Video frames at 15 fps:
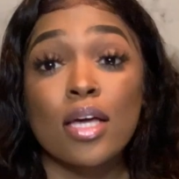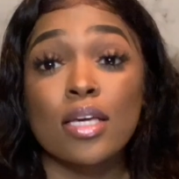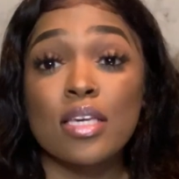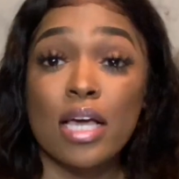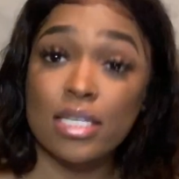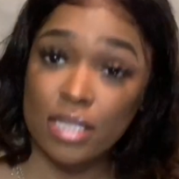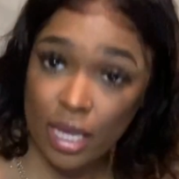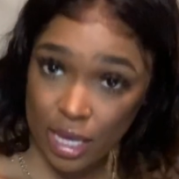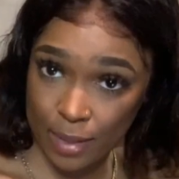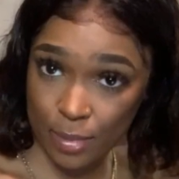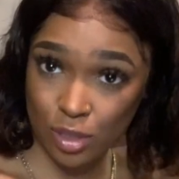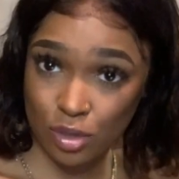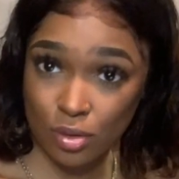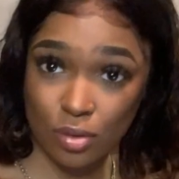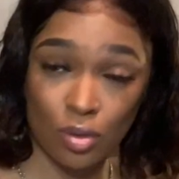Yes, I am
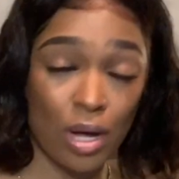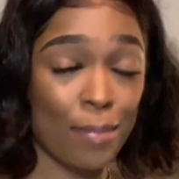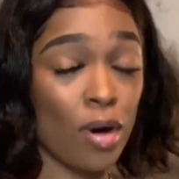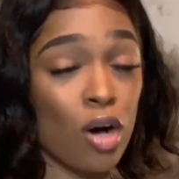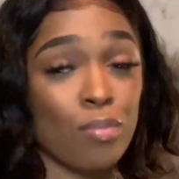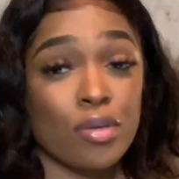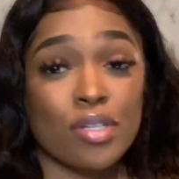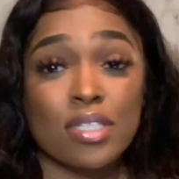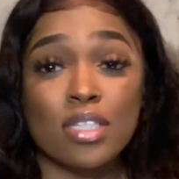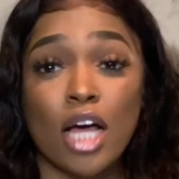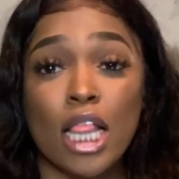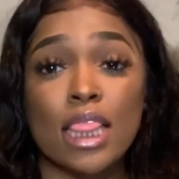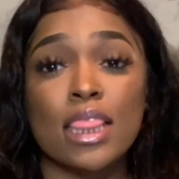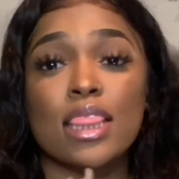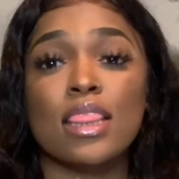in school. I'm almost
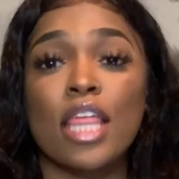done.